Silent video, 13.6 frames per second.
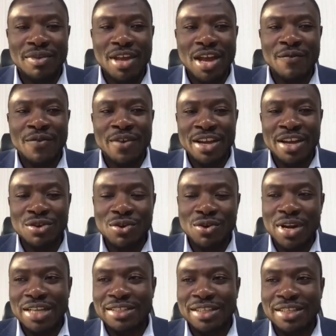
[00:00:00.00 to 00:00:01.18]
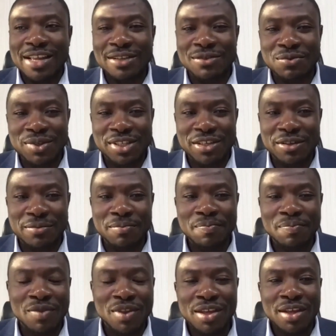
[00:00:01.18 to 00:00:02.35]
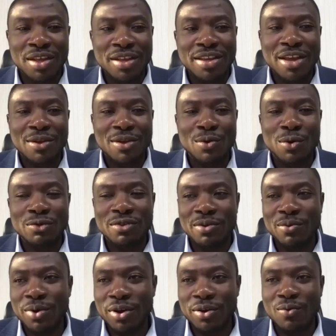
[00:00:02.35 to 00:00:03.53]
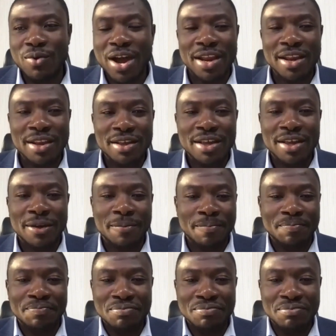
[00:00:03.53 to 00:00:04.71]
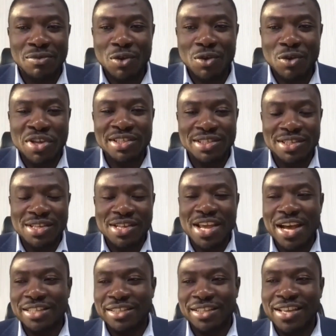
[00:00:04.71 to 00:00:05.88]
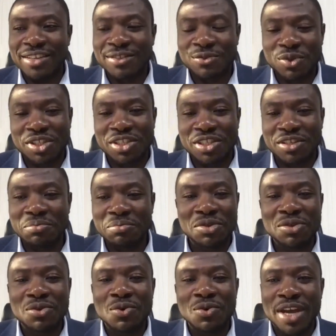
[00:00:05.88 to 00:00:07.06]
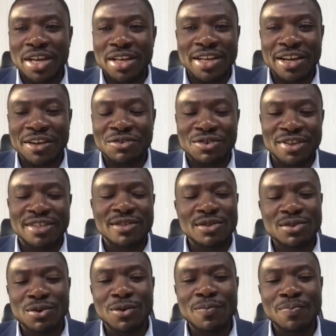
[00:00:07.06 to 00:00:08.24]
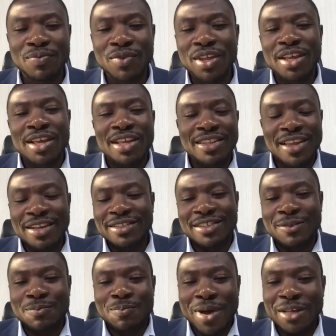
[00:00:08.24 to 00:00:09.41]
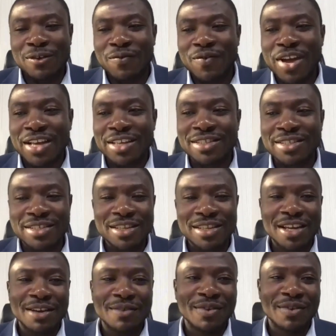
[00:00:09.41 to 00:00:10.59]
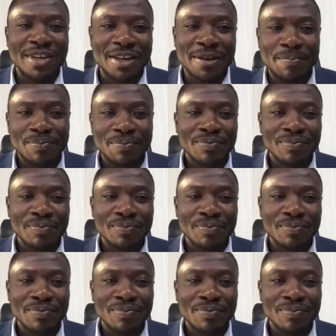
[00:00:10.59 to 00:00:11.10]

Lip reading: African Union has a tax regime. Then you go to the worldwide, OECD has a tax regime, UN countries. So tax is part of us every day.